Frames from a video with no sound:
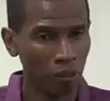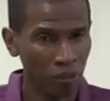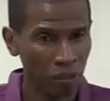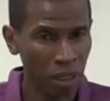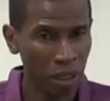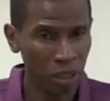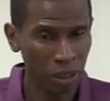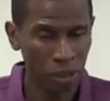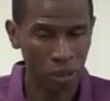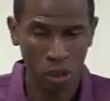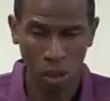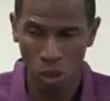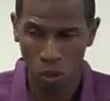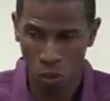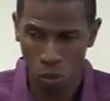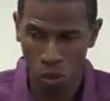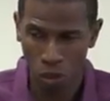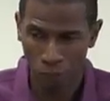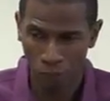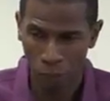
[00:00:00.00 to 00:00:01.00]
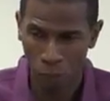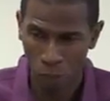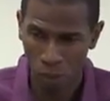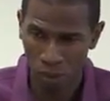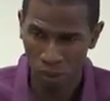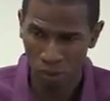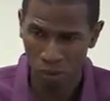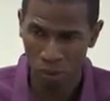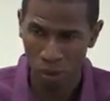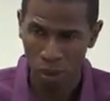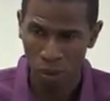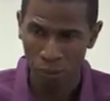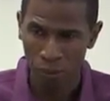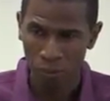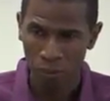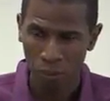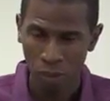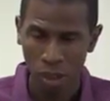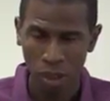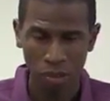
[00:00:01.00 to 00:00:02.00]
vegan or raw foodist.
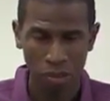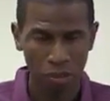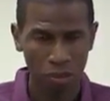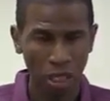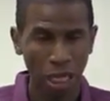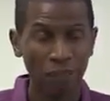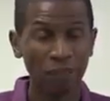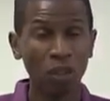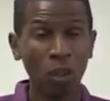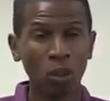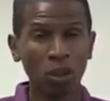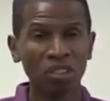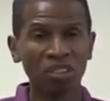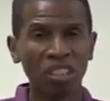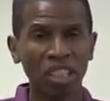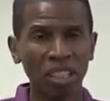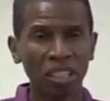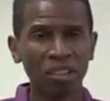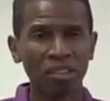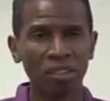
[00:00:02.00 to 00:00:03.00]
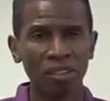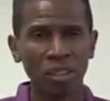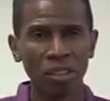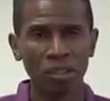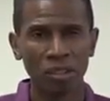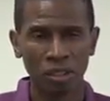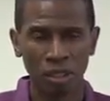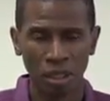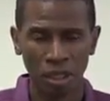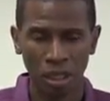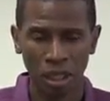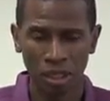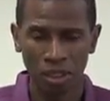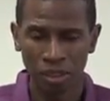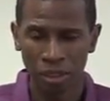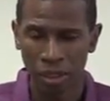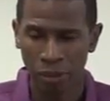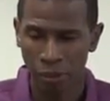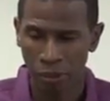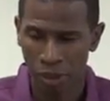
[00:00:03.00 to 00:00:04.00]
I've noticed that there's a
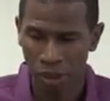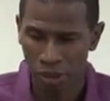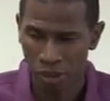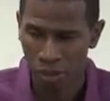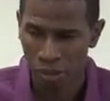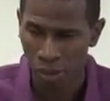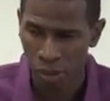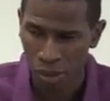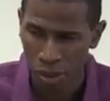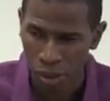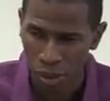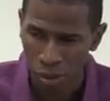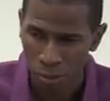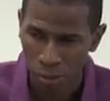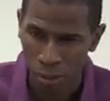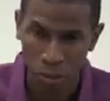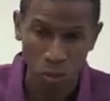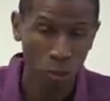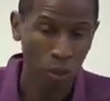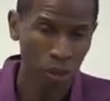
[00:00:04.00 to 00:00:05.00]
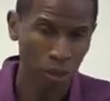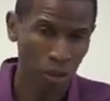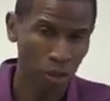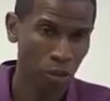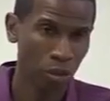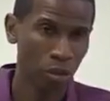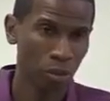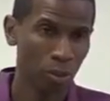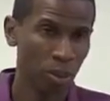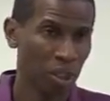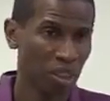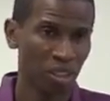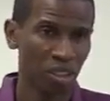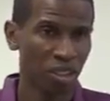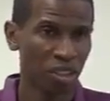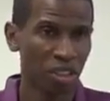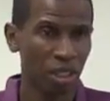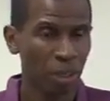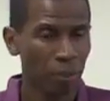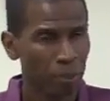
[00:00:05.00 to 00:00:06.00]
difference between the two, because
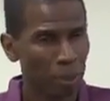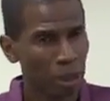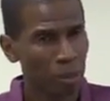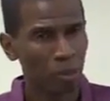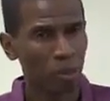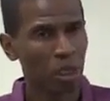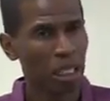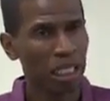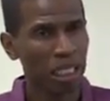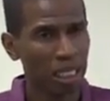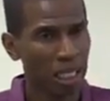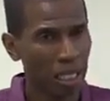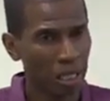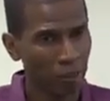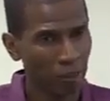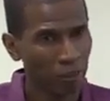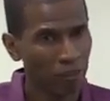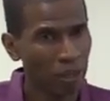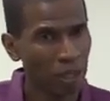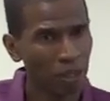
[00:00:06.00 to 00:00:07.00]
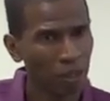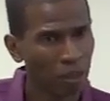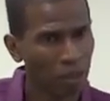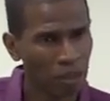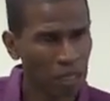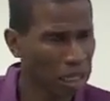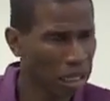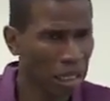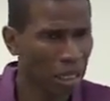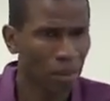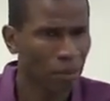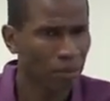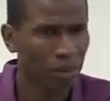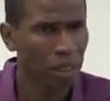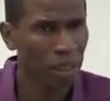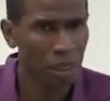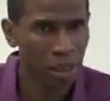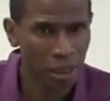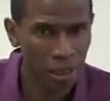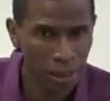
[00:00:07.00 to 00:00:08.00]
there are some people they can't feel, like I don't
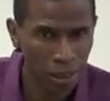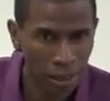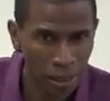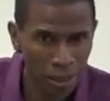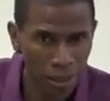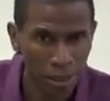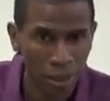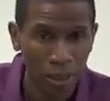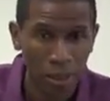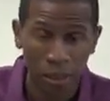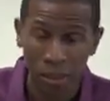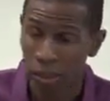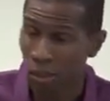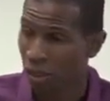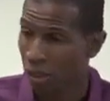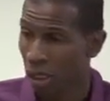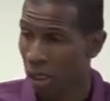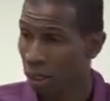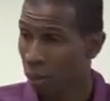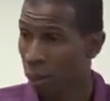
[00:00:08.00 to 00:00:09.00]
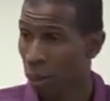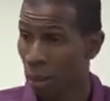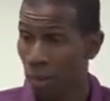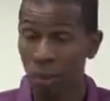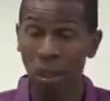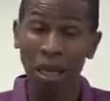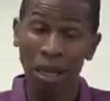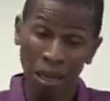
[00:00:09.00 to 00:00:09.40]
feel anything. Then there's other people,